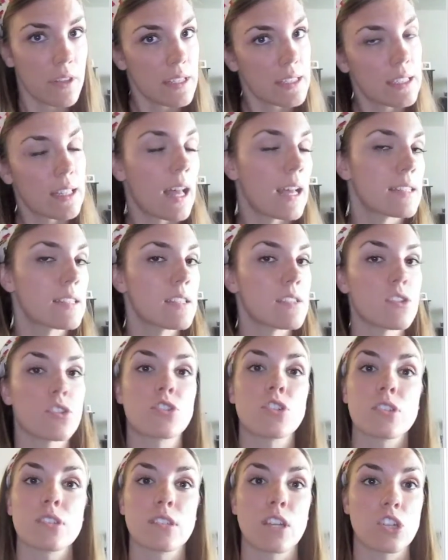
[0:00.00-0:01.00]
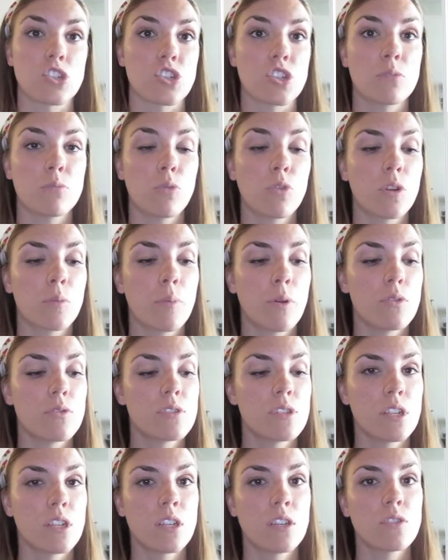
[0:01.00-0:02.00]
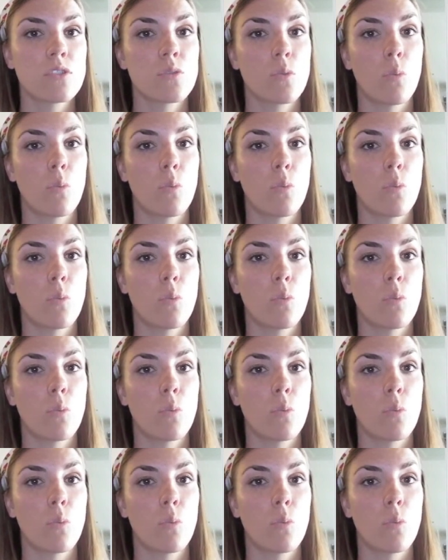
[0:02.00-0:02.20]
these classes are discussion board postings,